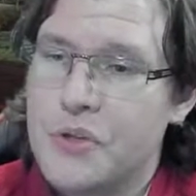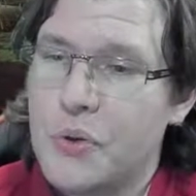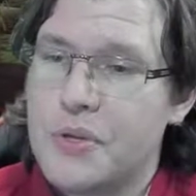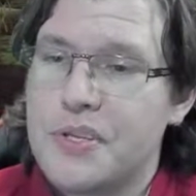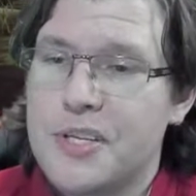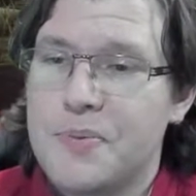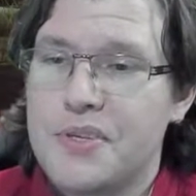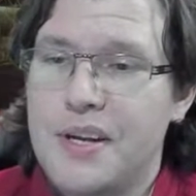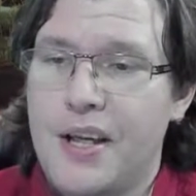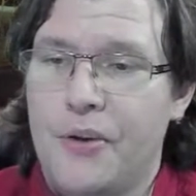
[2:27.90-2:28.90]
Restores
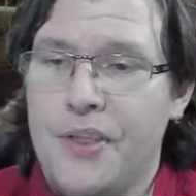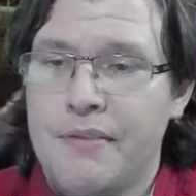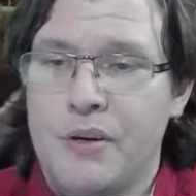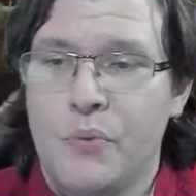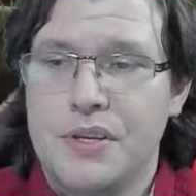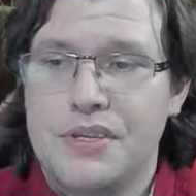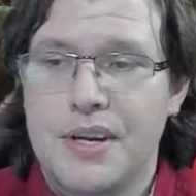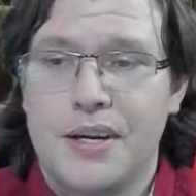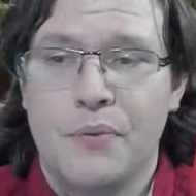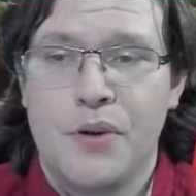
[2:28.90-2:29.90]
6% health every 1
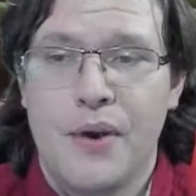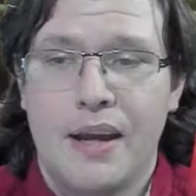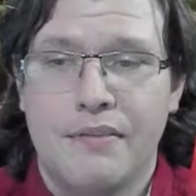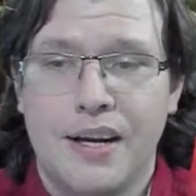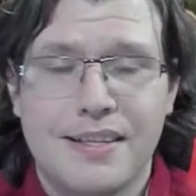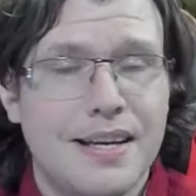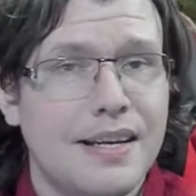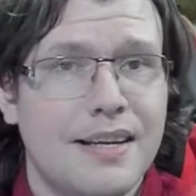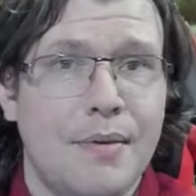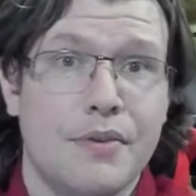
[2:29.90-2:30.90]
second when you have not
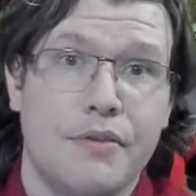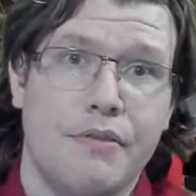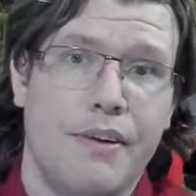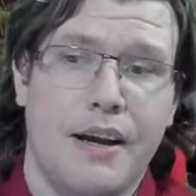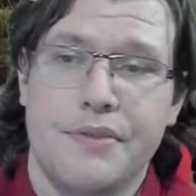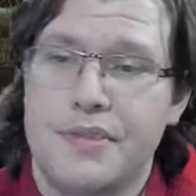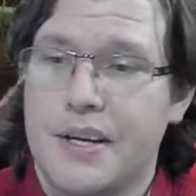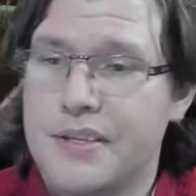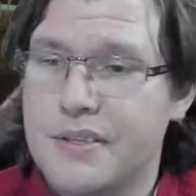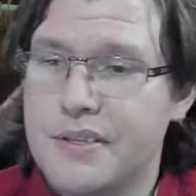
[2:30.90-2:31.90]
taken damage for 5
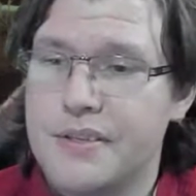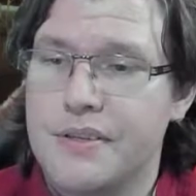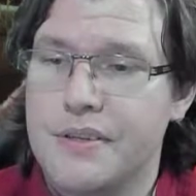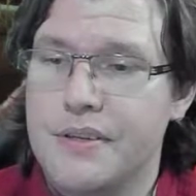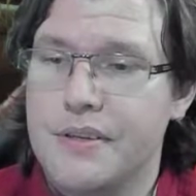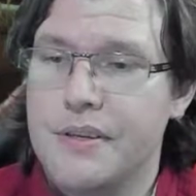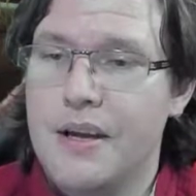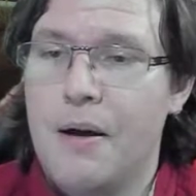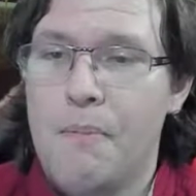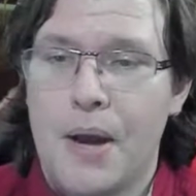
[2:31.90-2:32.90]
seconds.
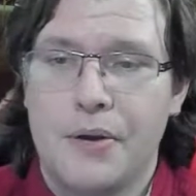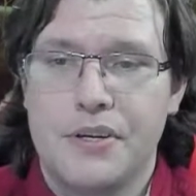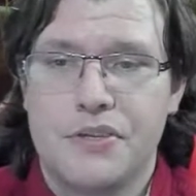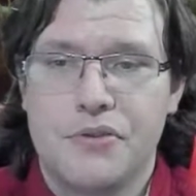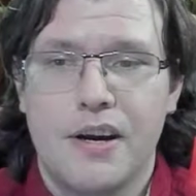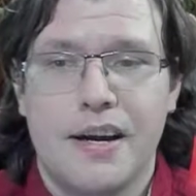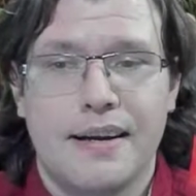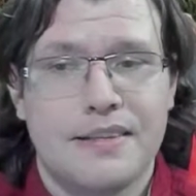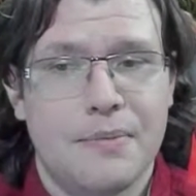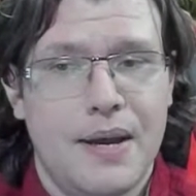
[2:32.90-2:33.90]
Bounding Stride
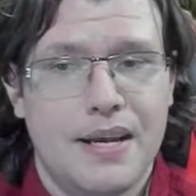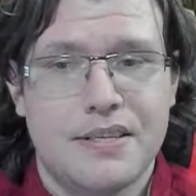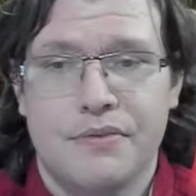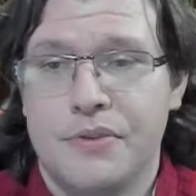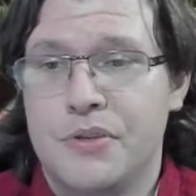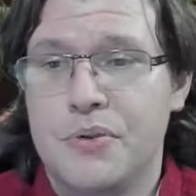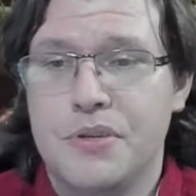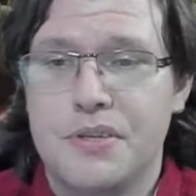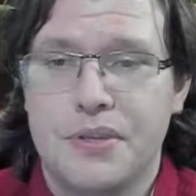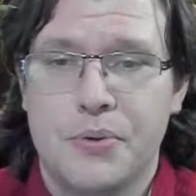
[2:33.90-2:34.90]
is a passive.
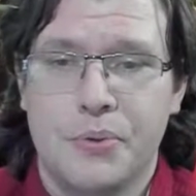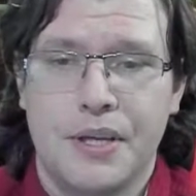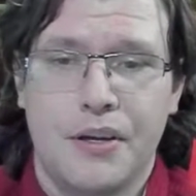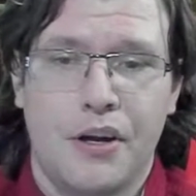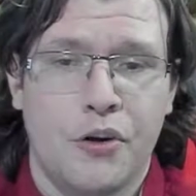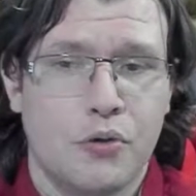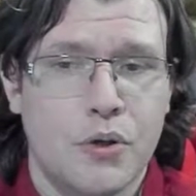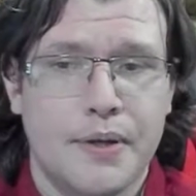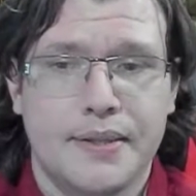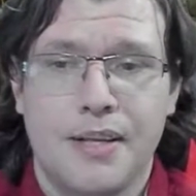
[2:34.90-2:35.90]
Reduces the cooldown on
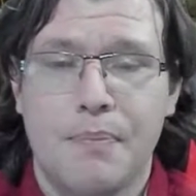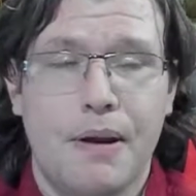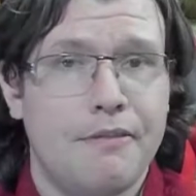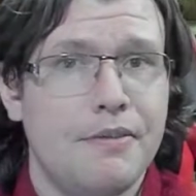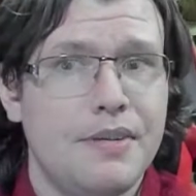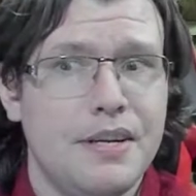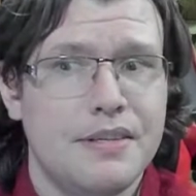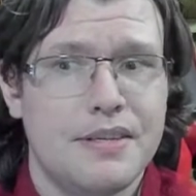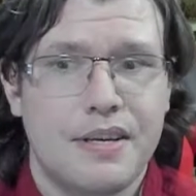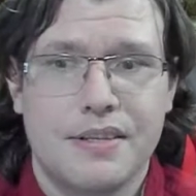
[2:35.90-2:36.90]
Heroic Leap by
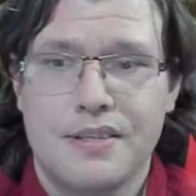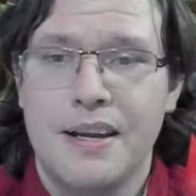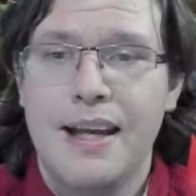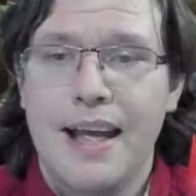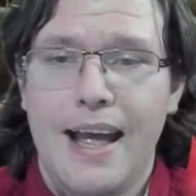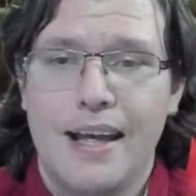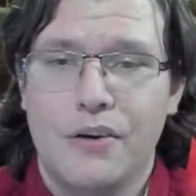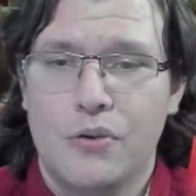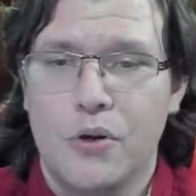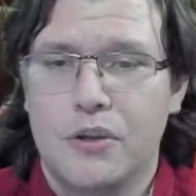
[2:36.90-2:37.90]
15 seconds,
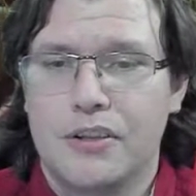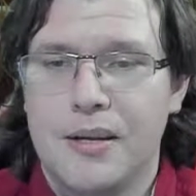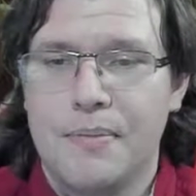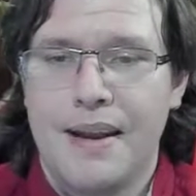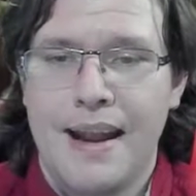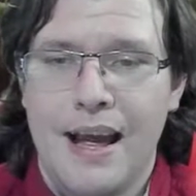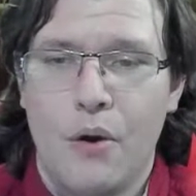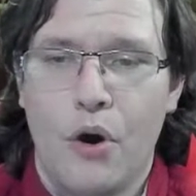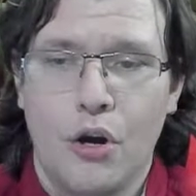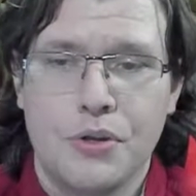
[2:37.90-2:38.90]
and Heroic Leap
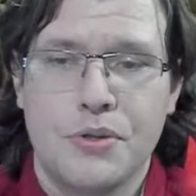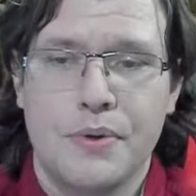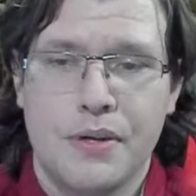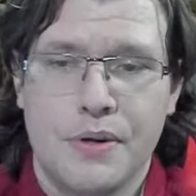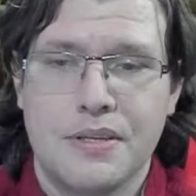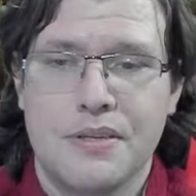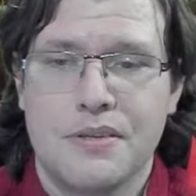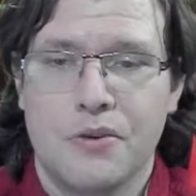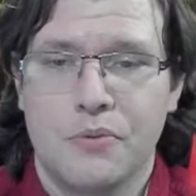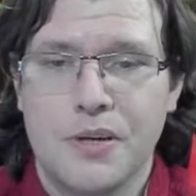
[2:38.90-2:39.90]
now also
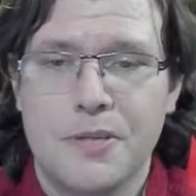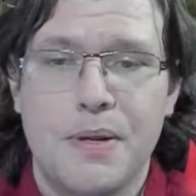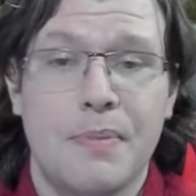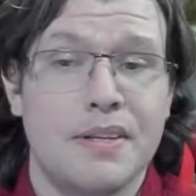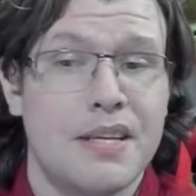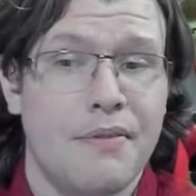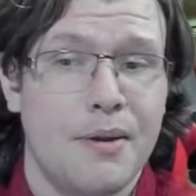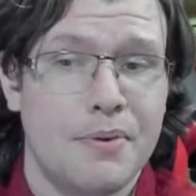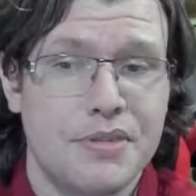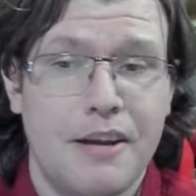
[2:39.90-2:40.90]
increases your run speed by
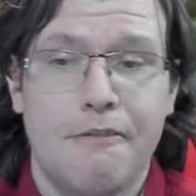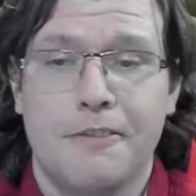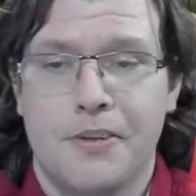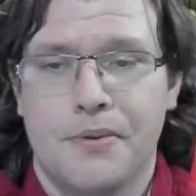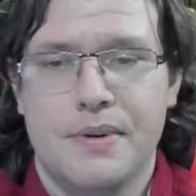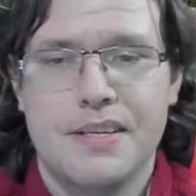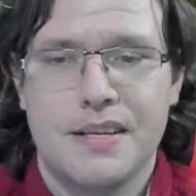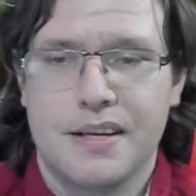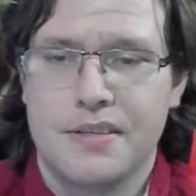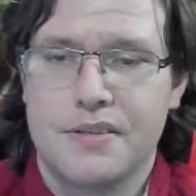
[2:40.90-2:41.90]
70% for 3
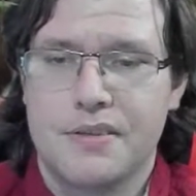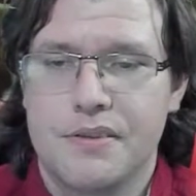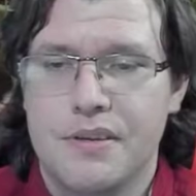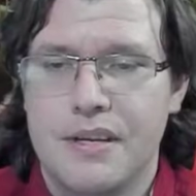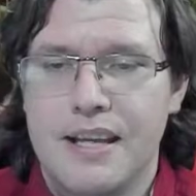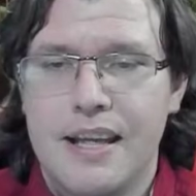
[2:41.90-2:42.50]
seconds.